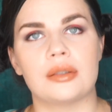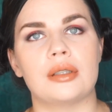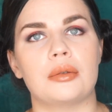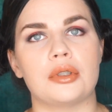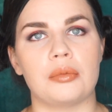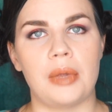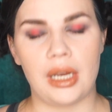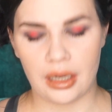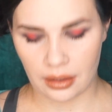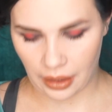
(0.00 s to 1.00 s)
social
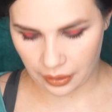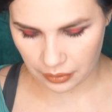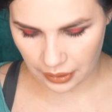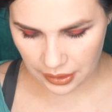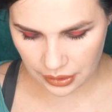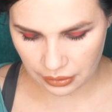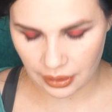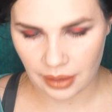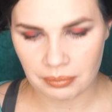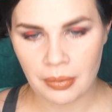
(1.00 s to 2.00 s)
media, like on
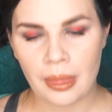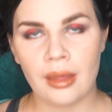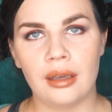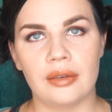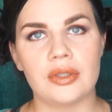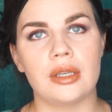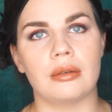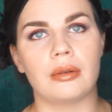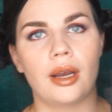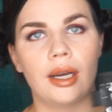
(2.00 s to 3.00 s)
Instagram, I've seen
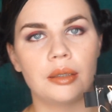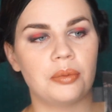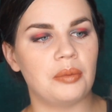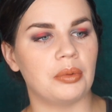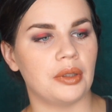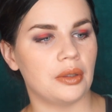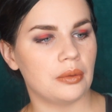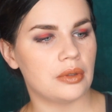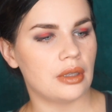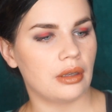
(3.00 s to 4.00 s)
a lot of people
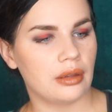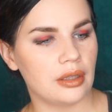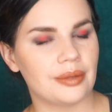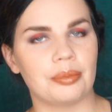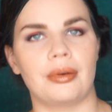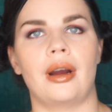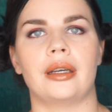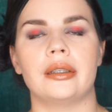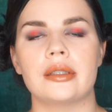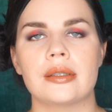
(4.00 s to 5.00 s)
use these
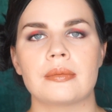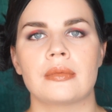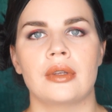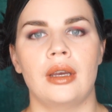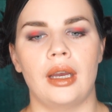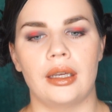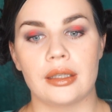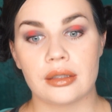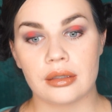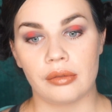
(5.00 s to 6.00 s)
products, and
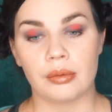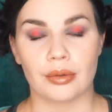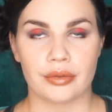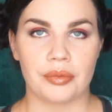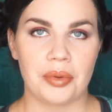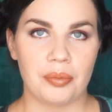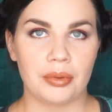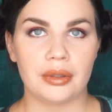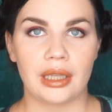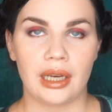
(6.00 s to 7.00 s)
it's of course for
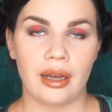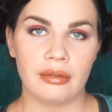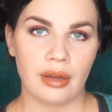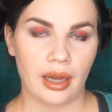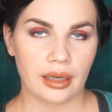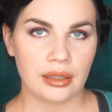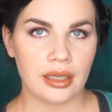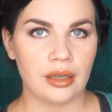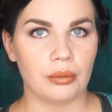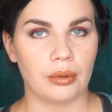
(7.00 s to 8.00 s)
people that have
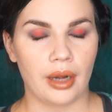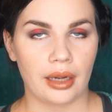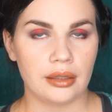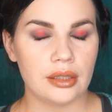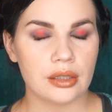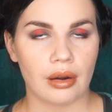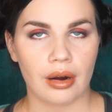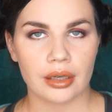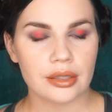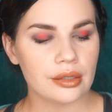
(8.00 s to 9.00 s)
acne or acne
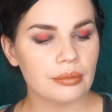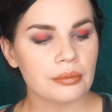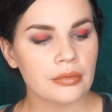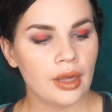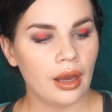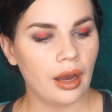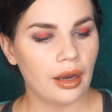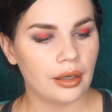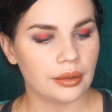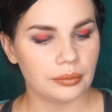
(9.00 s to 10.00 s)
scars.
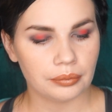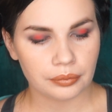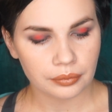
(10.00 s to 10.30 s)
I